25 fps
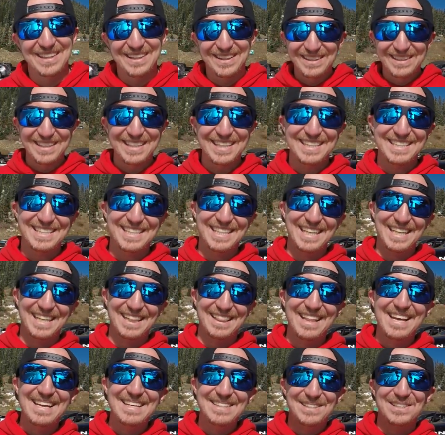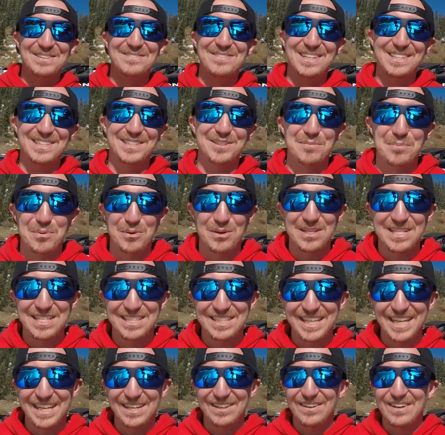Looking sick. Thanks so much for supporting the
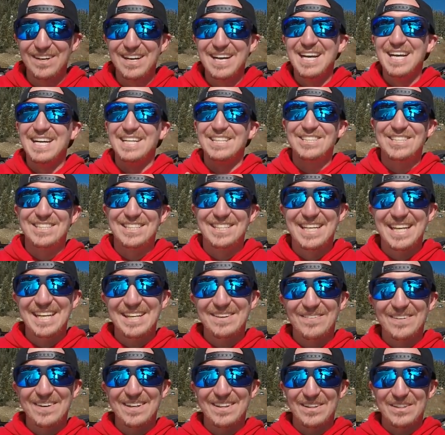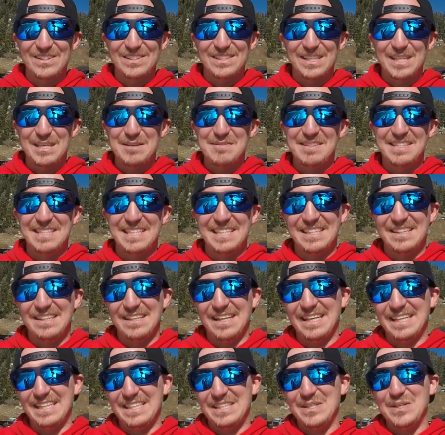channel. Getting one of those limited
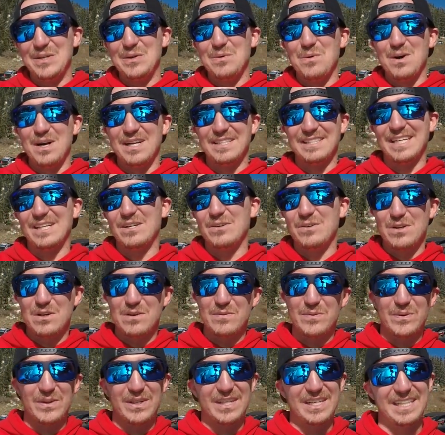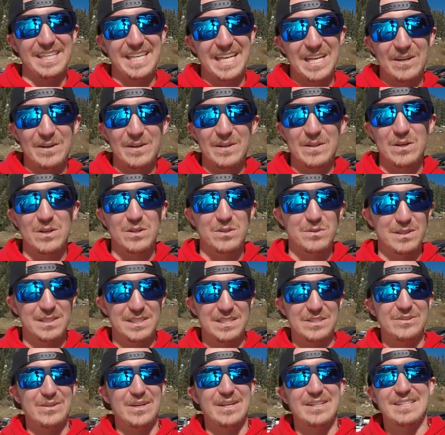like new ones. I don't know if we're gonna carry those ones
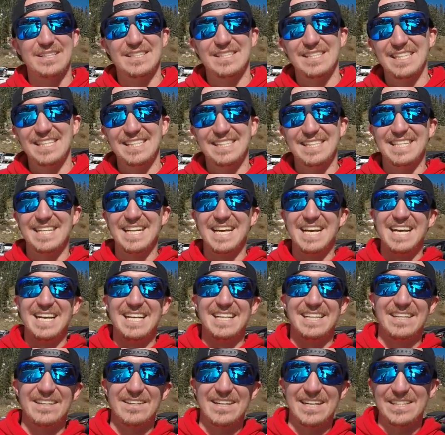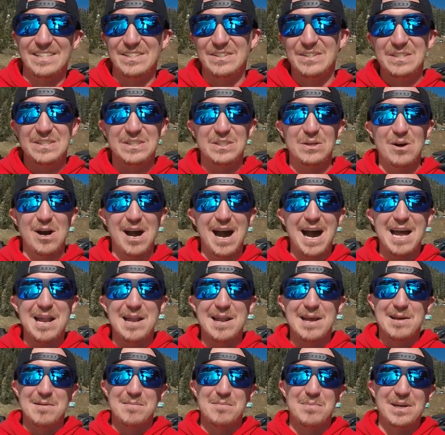throughout the season. They're not doing so hot.
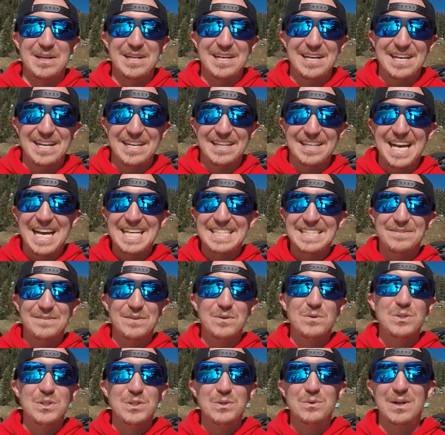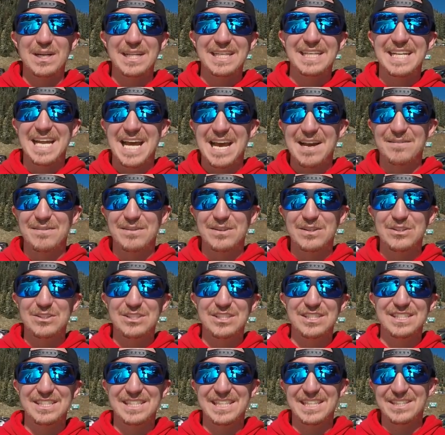But guys, if you do want to get an
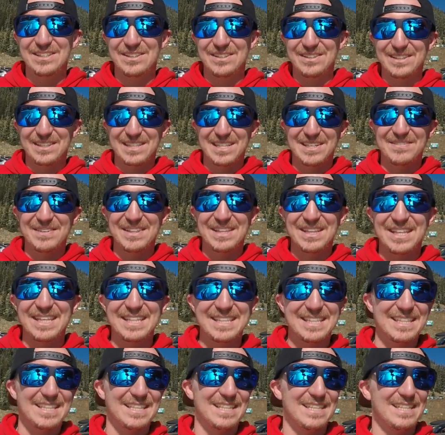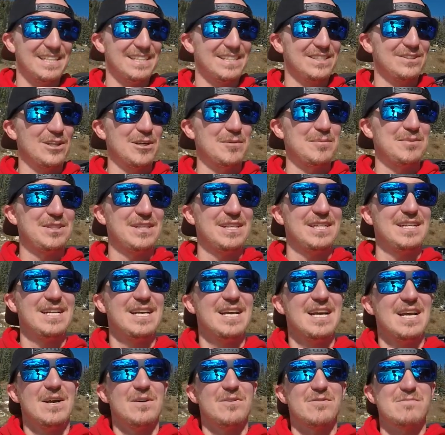Evolution sticker, they're gonna be linked in the description.
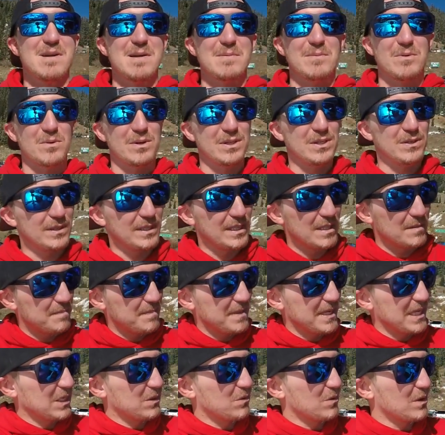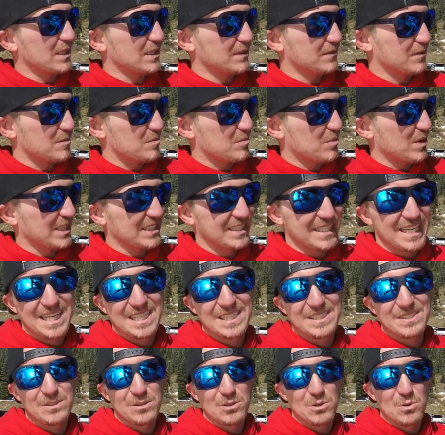Remember, we're doing the pink ones for breast
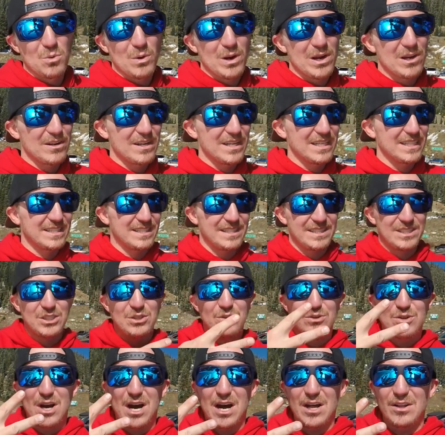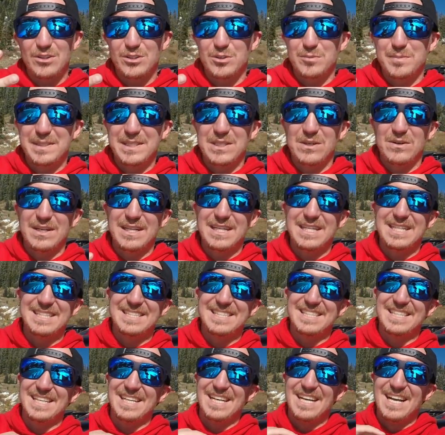cancer awareness. $2 will be donated
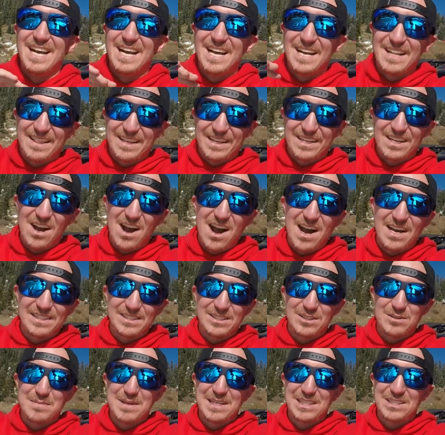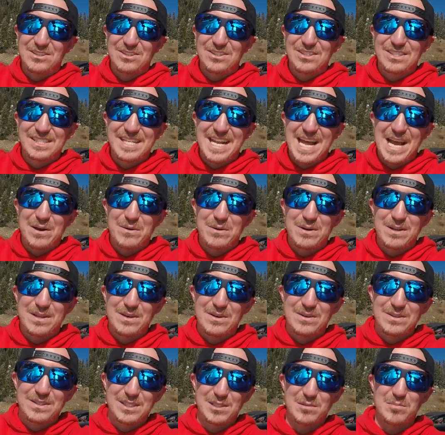to the cause. So make sure you snag one of
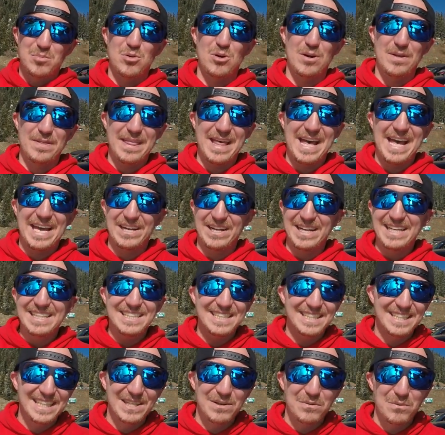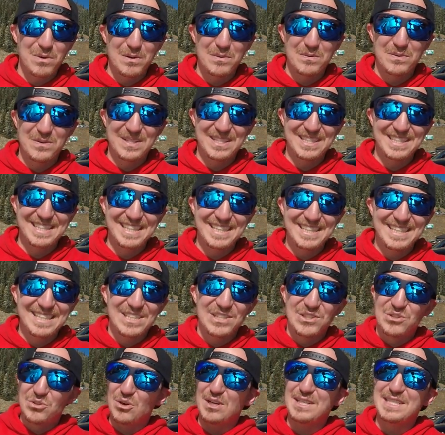those, support that, and just get one for the season.
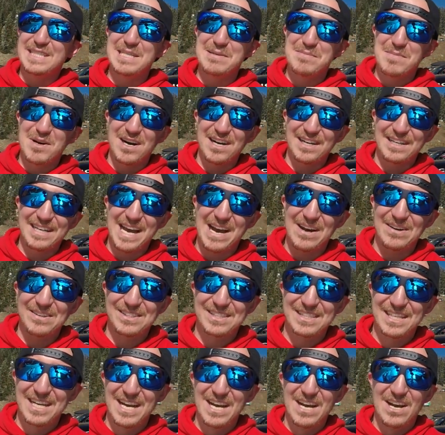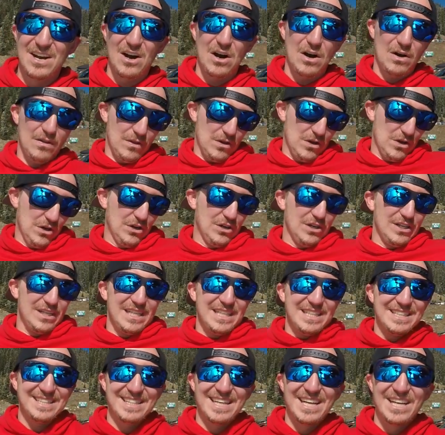Joy Team Huckhouse. All the
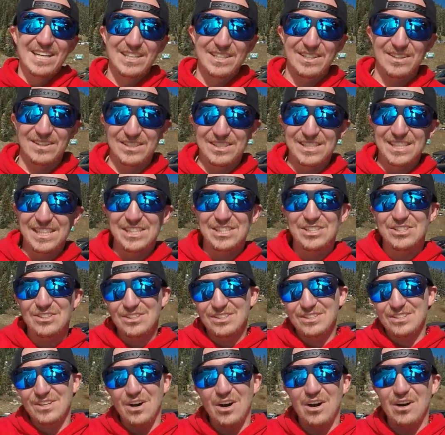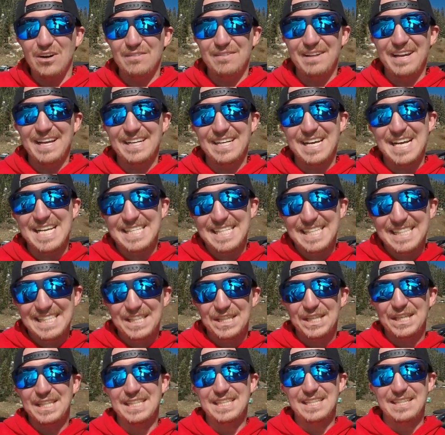hoodies, t-shirts, all that, guys, that's
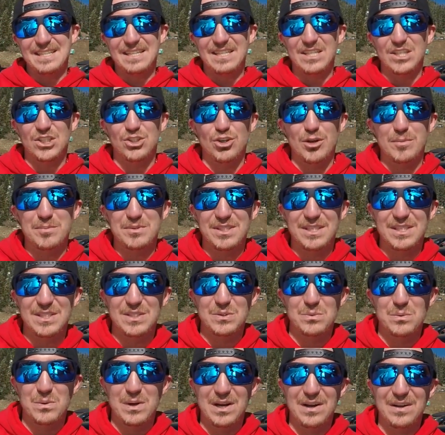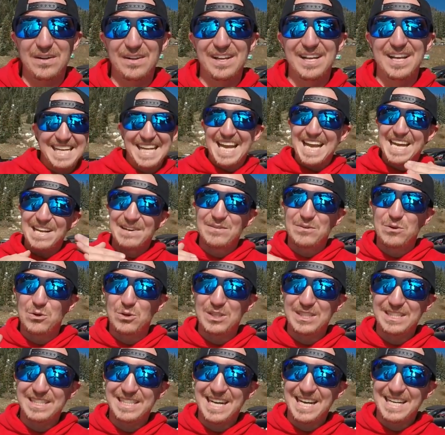linked in the description as well. And of
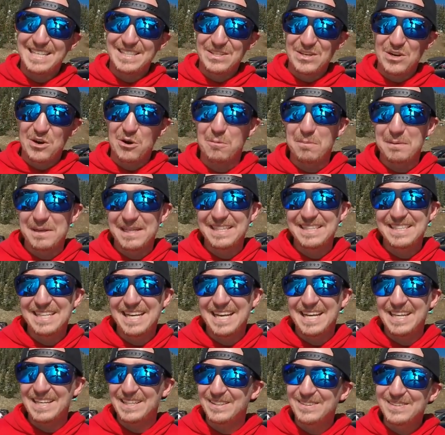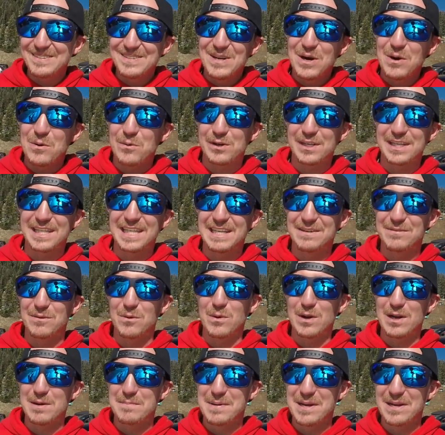course, guys, opening day, you know we're gonna give
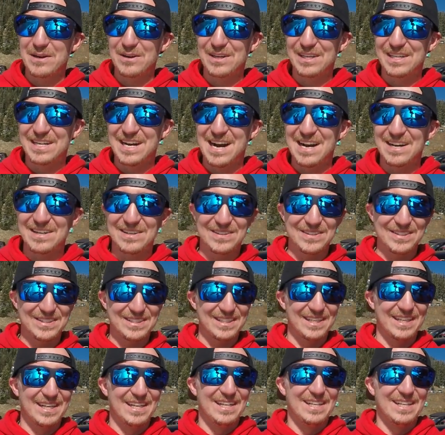away a pair of goggles.